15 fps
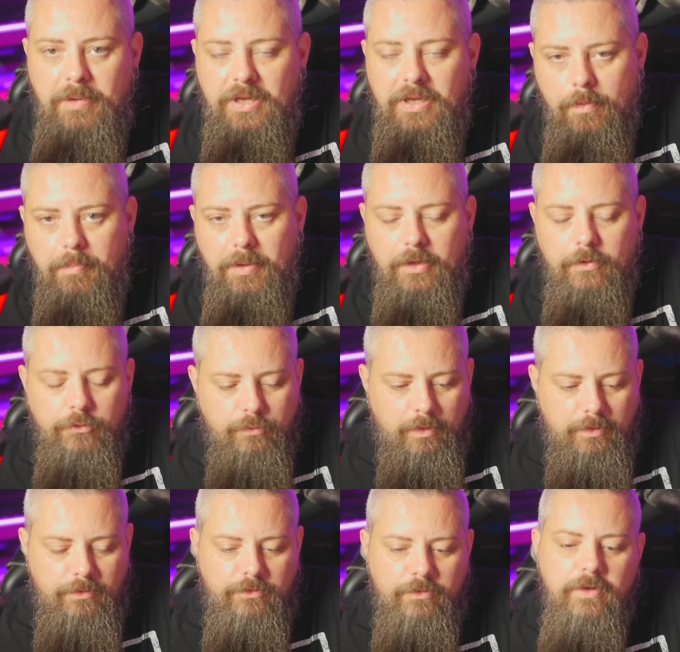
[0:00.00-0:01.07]
being the
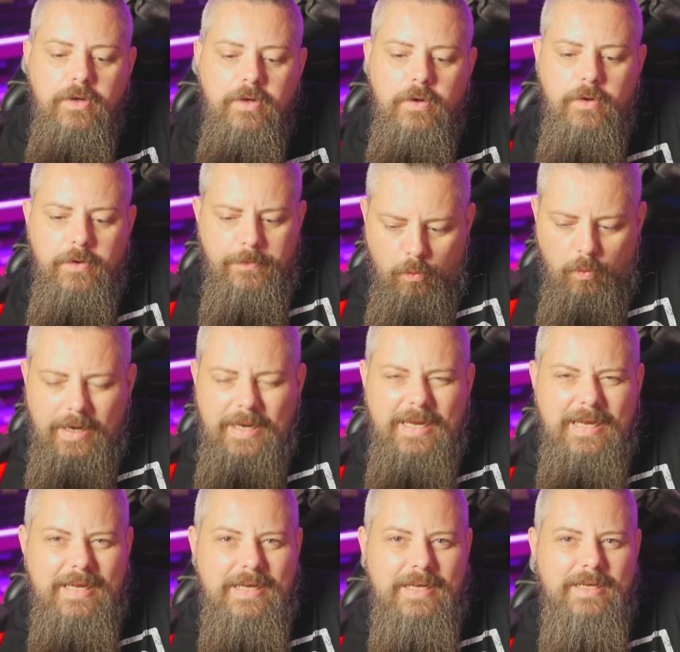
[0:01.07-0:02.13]
biggest ones,
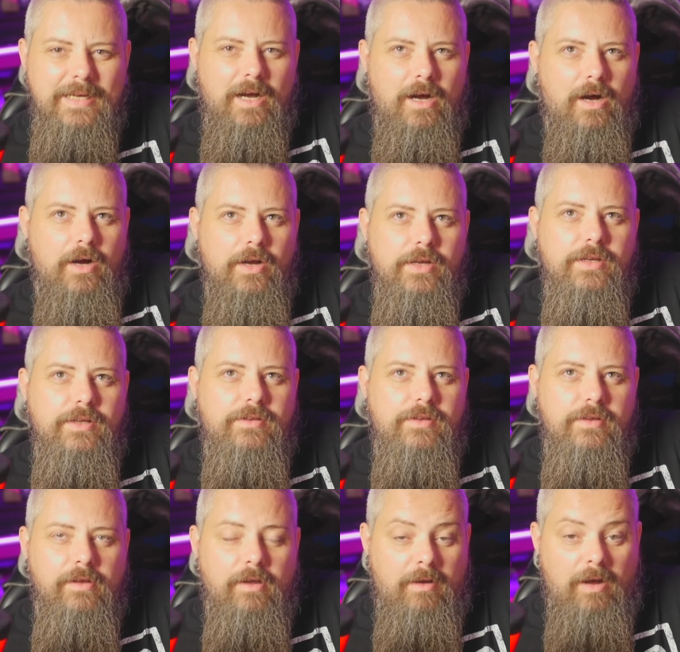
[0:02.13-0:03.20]
where
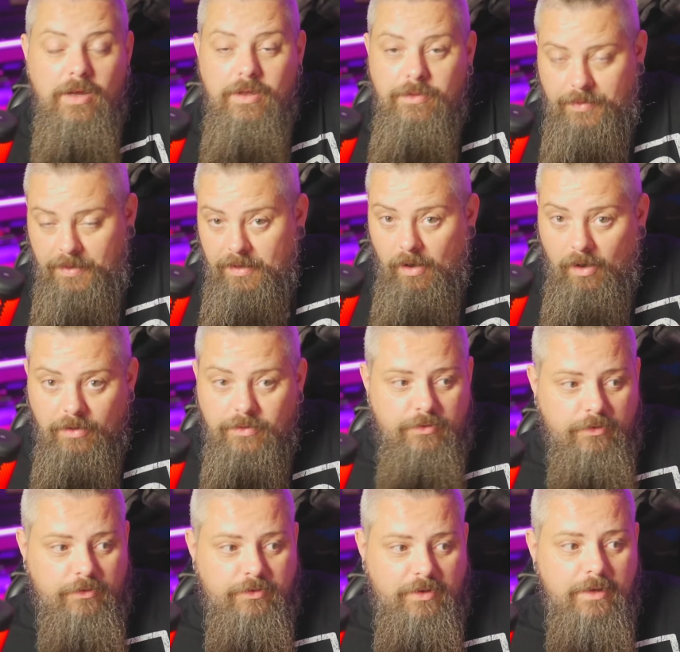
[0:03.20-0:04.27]
I think I
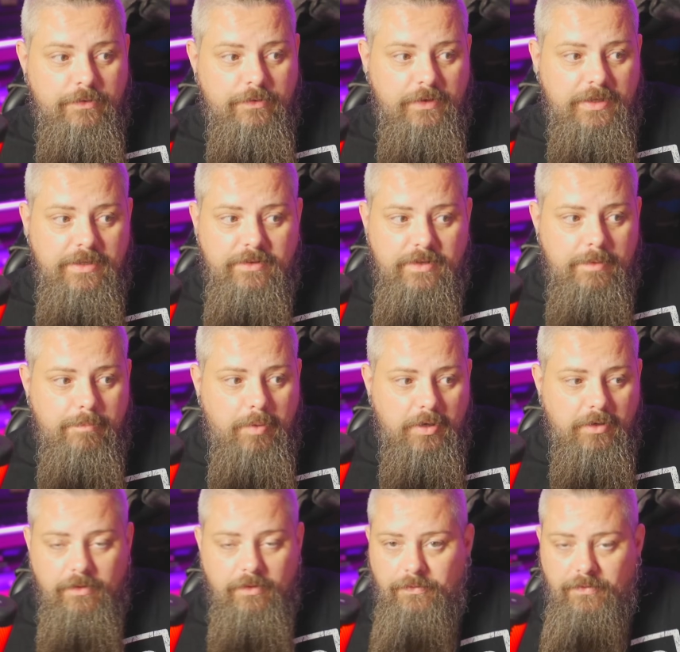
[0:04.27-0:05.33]
successfully
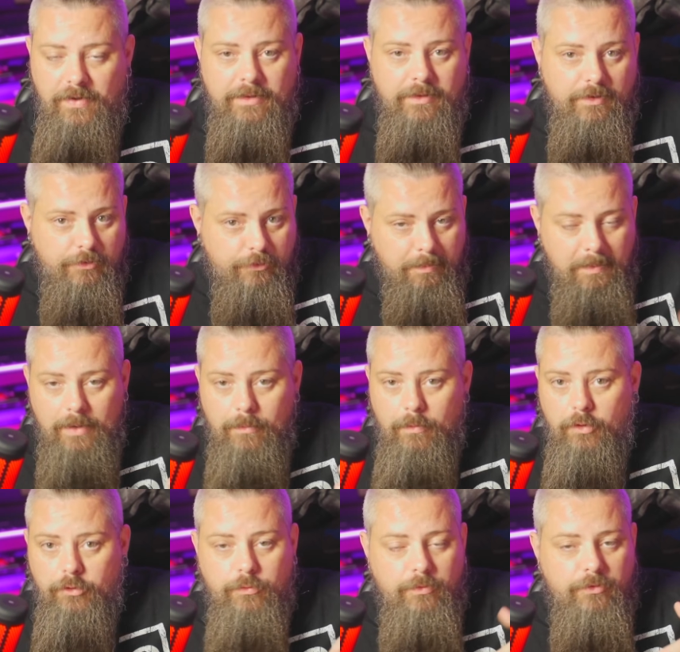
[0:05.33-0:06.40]
debunked the fact that a
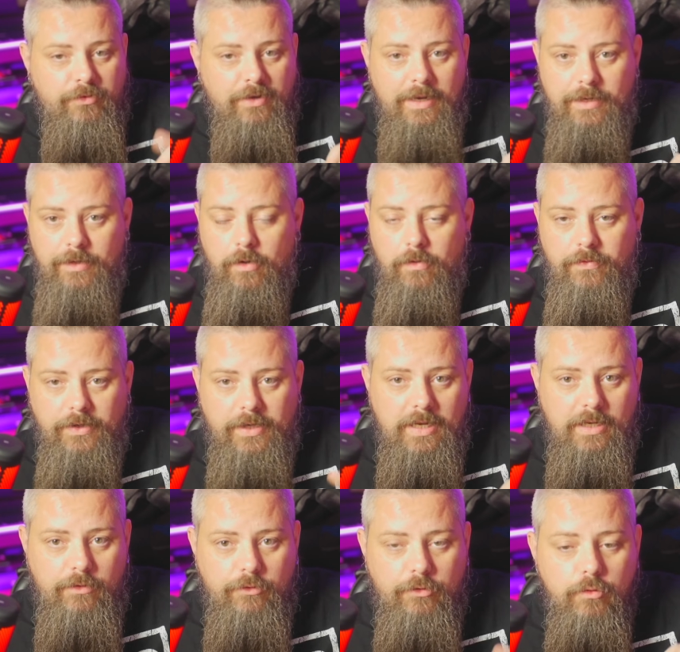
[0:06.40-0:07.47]
smartwatch was setting off a
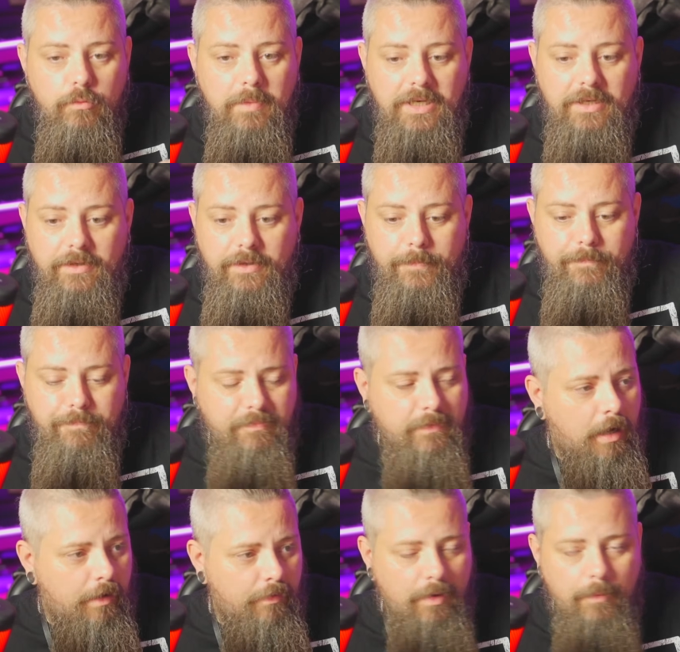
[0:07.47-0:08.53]
K2 meter.
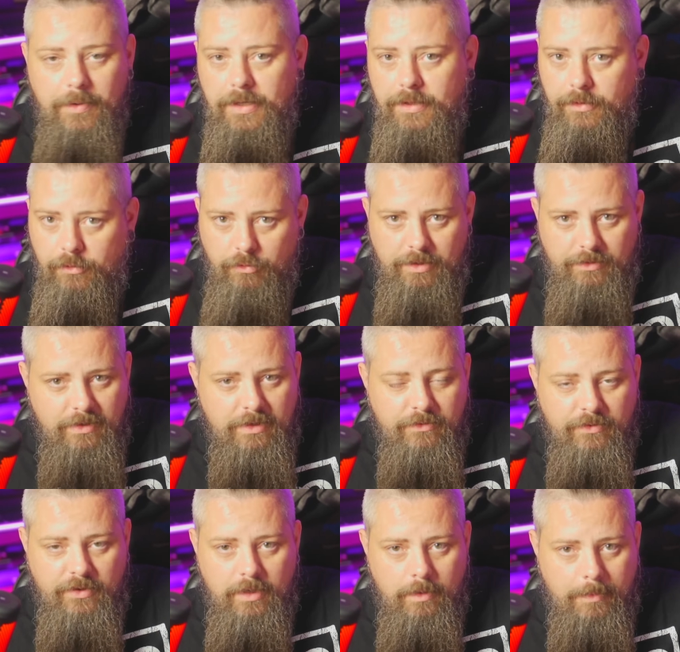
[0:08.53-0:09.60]
I then went into great
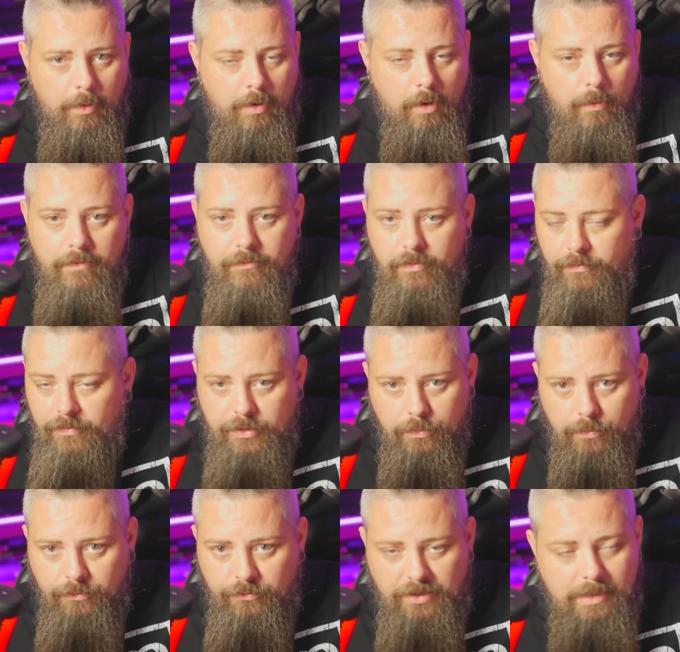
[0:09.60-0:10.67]
detail about how every
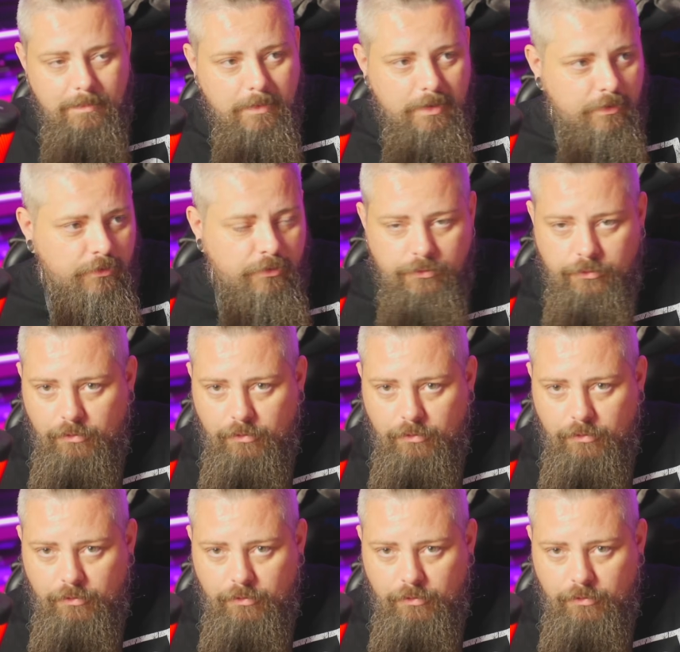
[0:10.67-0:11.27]
video is demons,